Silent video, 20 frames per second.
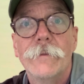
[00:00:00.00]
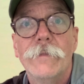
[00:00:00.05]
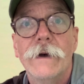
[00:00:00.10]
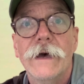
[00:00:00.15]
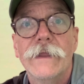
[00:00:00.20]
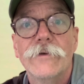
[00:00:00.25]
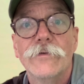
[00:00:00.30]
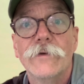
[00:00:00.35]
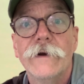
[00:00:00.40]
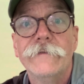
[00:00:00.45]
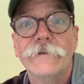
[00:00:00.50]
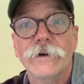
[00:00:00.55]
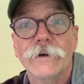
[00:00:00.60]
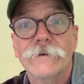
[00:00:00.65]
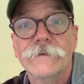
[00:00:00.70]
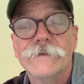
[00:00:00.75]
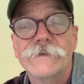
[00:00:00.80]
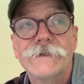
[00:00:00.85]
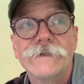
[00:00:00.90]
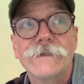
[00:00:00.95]
by the river.
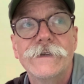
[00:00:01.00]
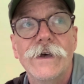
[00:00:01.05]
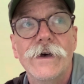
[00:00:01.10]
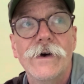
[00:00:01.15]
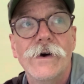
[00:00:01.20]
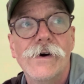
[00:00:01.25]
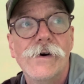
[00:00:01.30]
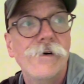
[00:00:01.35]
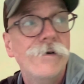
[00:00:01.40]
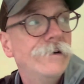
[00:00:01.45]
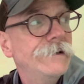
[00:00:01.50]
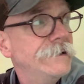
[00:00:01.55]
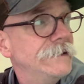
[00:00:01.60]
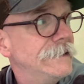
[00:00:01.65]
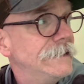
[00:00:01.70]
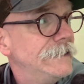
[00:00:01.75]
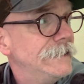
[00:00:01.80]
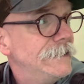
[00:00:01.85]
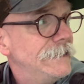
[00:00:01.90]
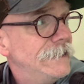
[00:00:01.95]
So
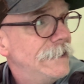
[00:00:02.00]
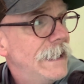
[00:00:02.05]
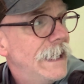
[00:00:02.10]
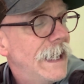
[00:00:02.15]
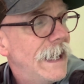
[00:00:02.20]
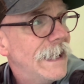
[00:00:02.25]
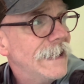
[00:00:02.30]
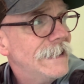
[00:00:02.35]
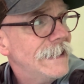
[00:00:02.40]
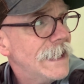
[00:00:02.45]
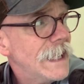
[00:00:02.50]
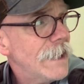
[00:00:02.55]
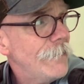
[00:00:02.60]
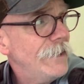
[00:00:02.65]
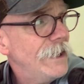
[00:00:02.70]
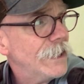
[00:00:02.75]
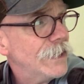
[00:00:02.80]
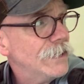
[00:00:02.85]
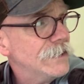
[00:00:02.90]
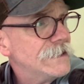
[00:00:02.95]
I think I'm
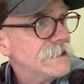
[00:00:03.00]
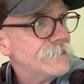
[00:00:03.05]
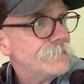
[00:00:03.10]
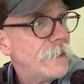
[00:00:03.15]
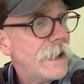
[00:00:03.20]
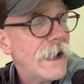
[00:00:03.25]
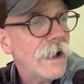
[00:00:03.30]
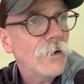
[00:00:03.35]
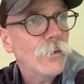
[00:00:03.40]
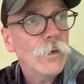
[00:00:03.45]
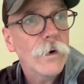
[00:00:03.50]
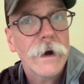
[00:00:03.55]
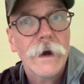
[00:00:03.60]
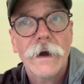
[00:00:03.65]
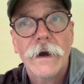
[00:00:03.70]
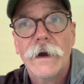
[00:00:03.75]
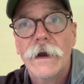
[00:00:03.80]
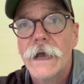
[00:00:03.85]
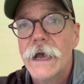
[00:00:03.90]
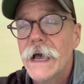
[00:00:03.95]
in a good spot
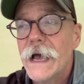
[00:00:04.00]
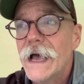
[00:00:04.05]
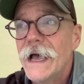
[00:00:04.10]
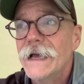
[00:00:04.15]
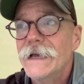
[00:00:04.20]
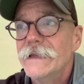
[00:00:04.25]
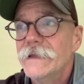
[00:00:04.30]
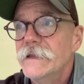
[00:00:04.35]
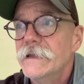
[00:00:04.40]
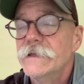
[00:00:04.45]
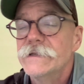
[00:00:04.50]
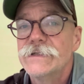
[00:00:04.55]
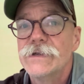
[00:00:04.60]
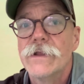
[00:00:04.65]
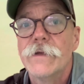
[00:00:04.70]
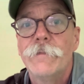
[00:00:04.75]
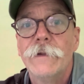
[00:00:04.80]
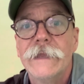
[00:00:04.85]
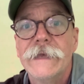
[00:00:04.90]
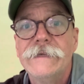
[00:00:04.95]
where, so
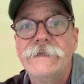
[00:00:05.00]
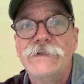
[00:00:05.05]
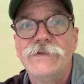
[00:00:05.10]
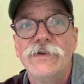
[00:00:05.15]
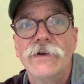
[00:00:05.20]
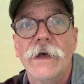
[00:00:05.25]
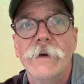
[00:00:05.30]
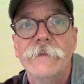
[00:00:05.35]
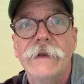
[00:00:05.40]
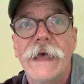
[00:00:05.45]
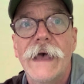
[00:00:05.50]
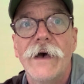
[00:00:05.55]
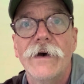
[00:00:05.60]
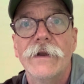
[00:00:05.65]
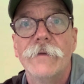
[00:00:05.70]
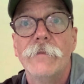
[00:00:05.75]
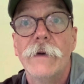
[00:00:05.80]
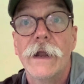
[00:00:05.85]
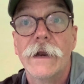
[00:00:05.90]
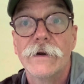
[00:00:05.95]
the police do come down
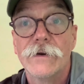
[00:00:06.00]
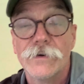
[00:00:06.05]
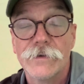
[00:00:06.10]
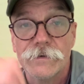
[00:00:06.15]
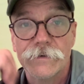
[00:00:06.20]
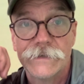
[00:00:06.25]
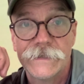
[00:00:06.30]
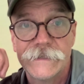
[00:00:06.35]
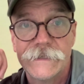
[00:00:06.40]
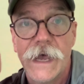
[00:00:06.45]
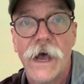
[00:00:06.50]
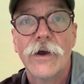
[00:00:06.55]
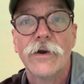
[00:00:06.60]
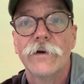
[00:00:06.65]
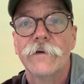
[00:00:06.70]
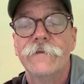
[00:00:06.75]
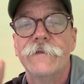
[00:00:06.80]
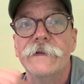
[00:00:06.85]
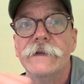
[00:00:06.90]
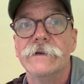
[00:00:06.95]
and monitor. There's
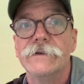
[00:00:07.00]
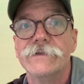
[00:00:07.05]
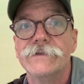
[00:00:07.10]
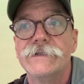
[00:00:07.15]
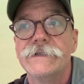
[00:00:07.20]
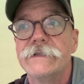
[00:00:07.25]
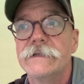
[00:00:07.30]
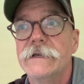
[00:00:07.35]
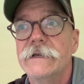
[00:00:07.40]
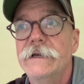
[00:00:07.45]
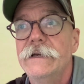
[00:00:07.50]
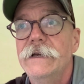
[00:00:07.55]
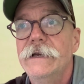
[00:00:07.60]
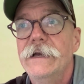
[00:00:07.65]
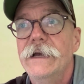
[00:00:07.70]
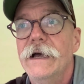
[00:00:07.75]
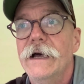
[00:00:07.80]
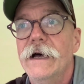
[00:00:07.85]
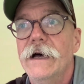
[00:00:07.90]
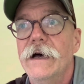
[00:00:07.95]
soccer fields
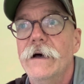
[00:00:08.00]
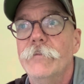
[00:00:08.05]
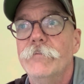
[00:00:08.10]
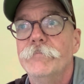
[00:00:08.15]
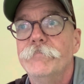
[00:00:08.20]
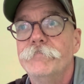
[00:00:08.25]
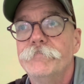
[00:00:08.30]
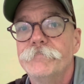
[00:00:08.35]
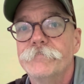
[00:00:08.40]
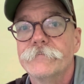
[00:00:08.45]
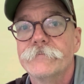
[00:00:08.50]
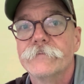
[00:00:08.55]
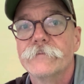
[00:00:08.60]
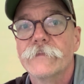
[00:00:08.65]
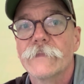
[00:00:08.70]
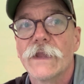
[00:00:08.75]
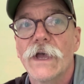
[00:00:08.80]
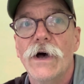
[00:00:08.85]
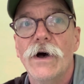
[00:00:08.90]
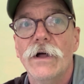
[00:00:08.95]

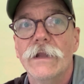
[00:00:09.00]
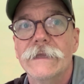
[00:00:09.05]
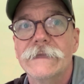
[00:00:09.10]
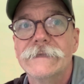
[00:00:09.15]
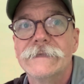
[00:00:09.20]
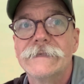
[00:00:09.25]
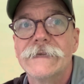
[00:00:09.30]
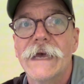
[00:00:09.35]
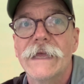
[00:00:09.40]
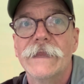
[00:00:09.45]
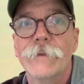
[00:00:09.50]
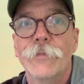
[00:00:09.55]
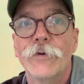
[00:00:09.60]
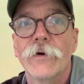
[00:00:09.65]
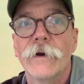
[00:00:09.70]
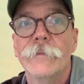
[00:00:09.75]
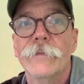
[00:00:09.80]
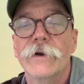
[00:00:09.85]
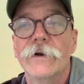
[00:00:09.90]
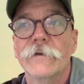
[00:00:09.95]
all inside the
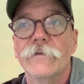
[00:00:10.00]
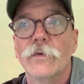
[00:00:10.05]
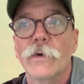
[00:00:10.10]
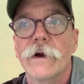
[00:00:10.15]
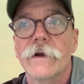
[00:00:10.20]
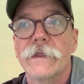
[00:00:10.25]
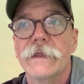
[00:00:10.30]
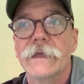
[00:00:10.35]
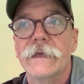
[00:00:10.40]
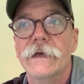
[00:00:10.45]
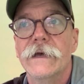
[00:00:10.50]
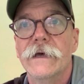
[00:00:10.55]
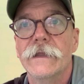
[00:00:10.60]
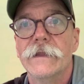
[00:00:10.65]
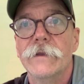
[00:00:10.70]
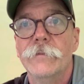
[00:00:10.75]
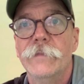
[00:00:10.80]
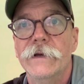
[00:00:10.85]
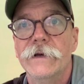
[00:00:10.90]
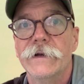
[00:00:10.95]
perimeter of where
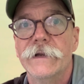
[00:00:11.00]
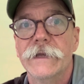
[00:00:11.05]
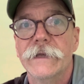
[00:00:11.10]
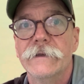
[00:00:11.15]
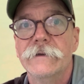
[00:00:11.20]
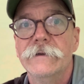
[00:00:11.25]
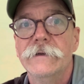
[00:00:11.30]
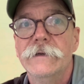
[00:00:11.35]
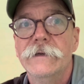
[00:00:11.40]
the building,